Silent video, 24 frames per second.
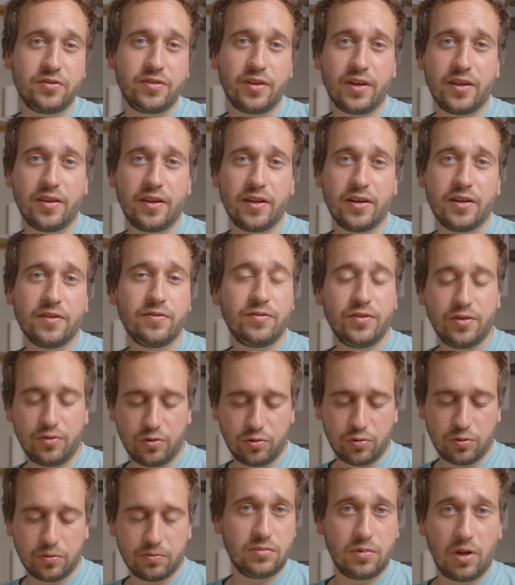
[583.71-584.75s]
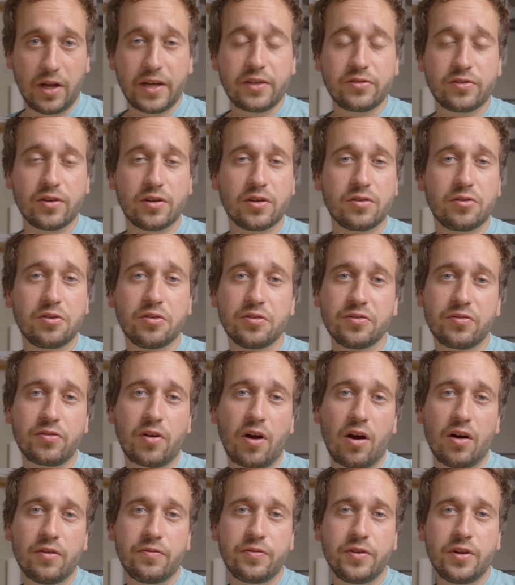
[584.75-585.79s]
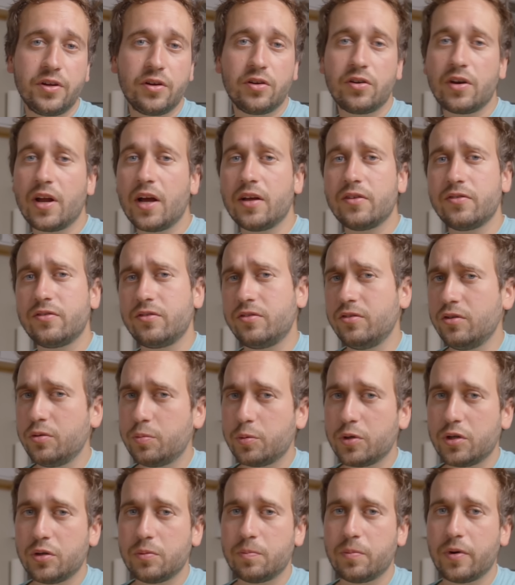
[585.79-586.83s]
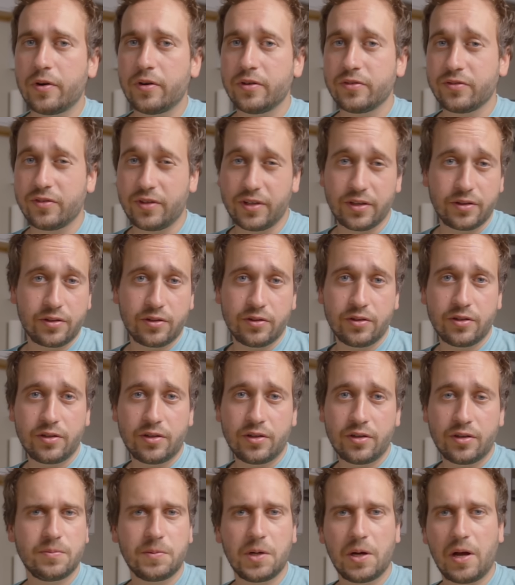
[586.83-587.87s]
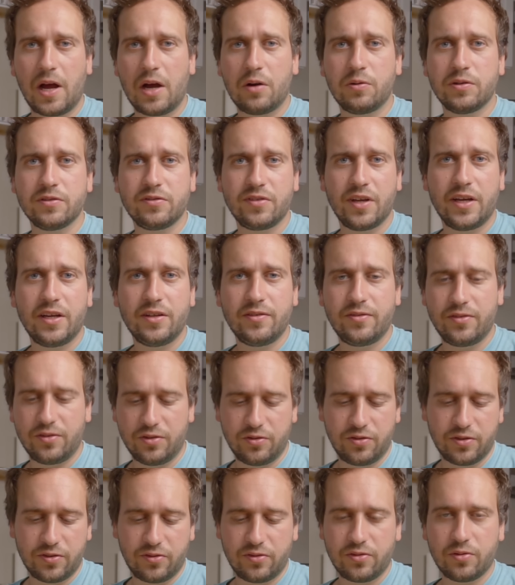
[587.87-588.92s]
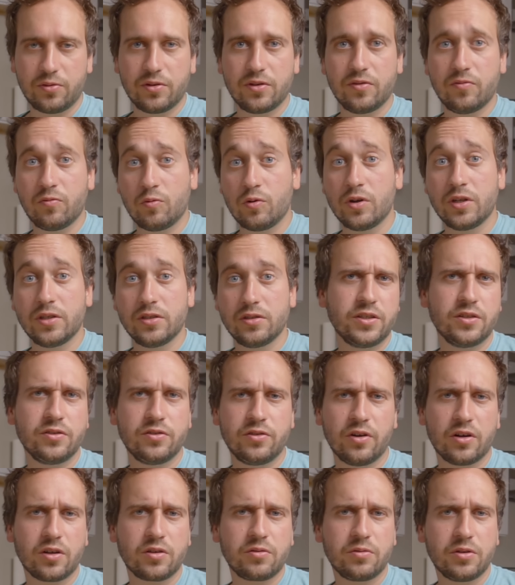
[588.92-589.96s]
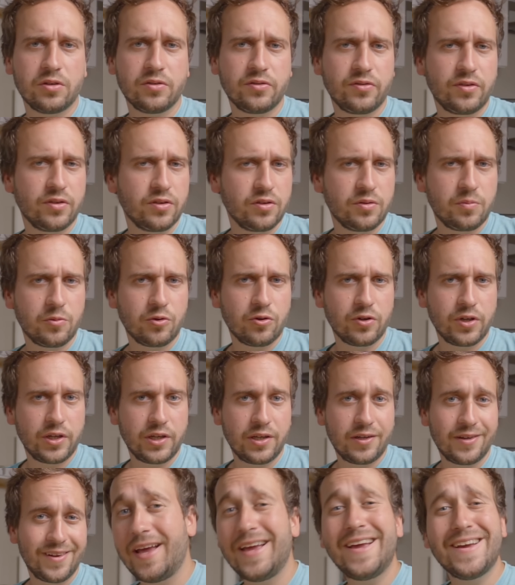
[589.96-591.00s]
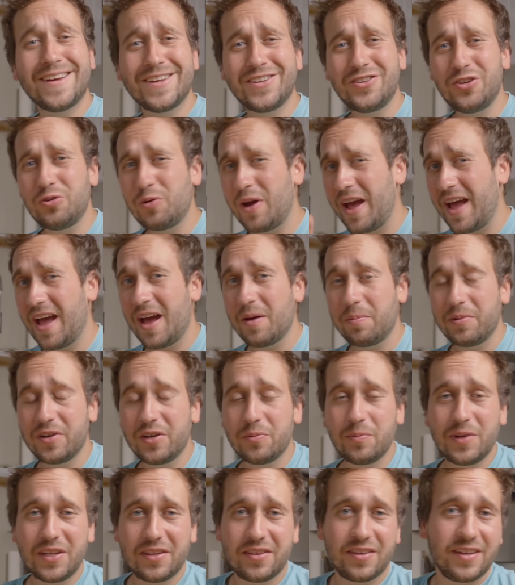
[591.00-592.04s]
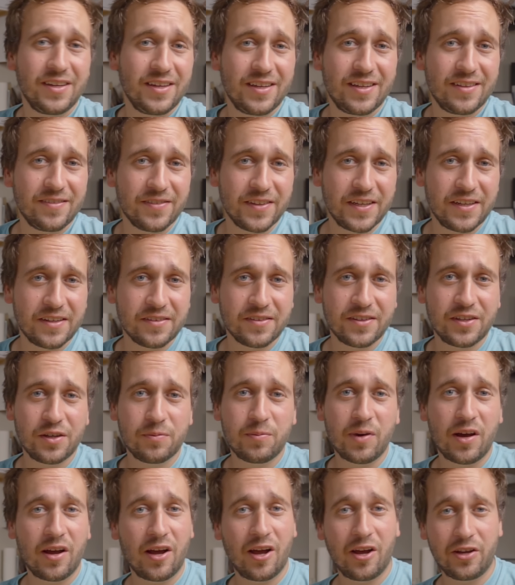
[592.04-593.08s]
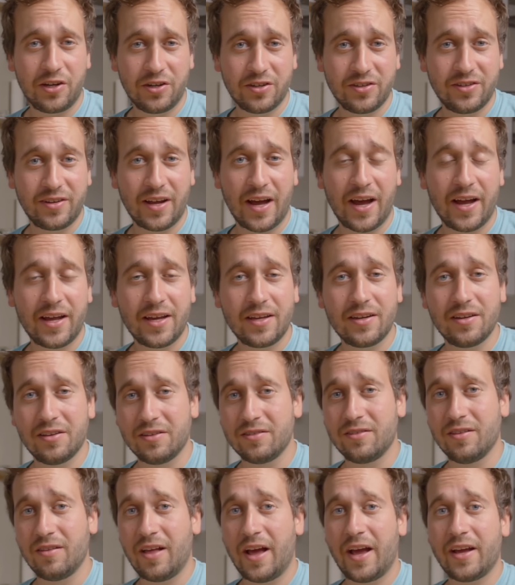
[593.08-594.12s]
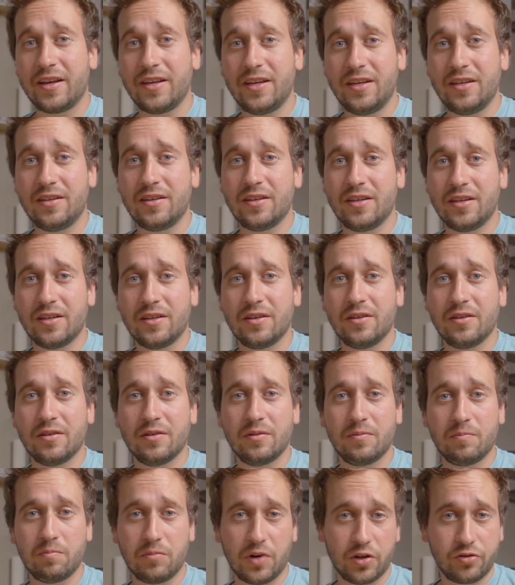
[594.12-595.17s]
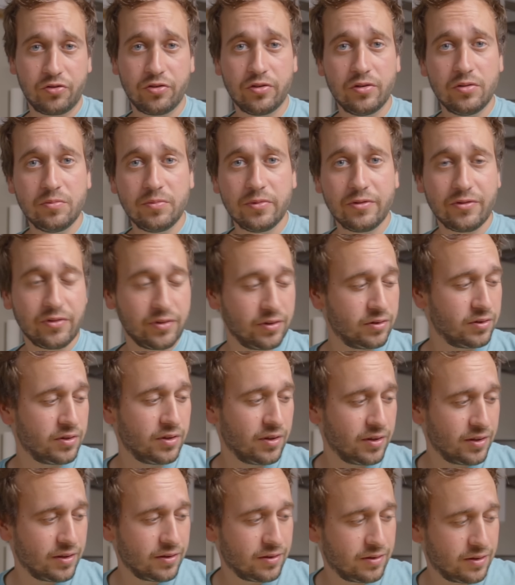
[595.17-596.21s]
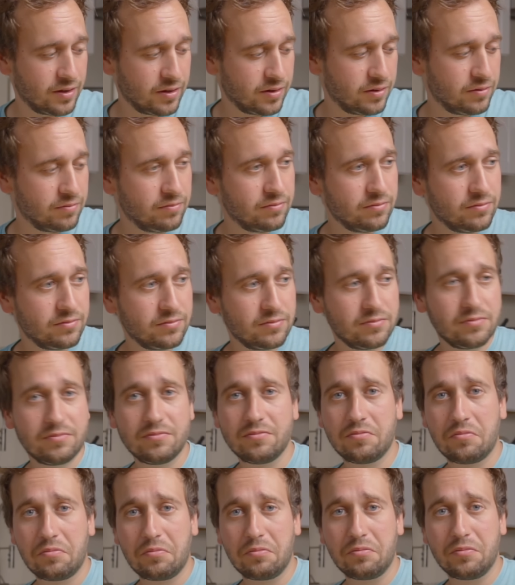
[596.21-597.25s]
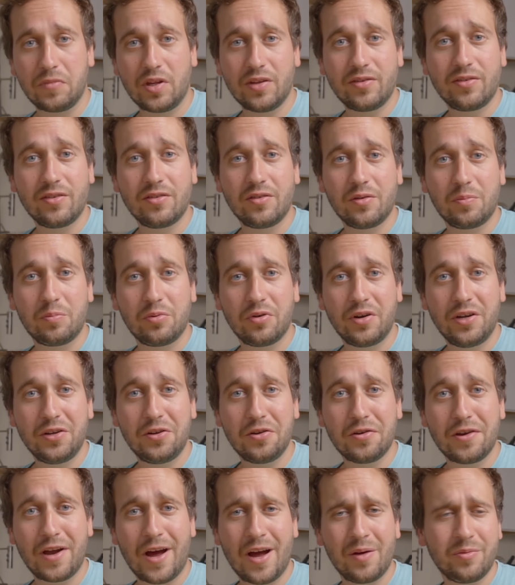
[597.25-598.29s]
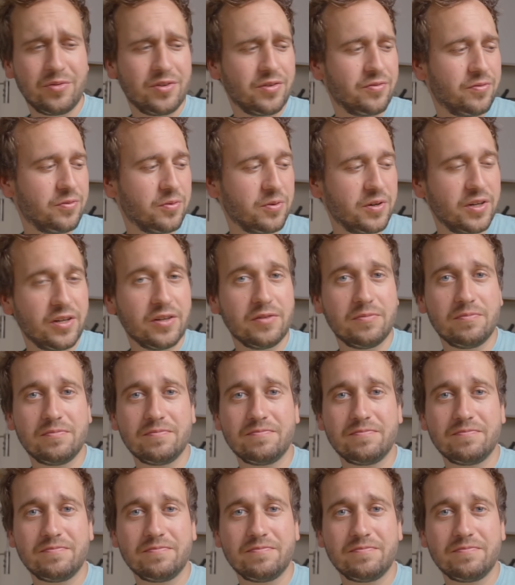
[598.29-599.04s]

say that if you like dark roast coffee, you're not super particular about how it tastes. You just sort of want your dark roast in the morning. And you happen to be thinking lately about how your diet is lacking in mushrooms, then this is a pretty good option for you.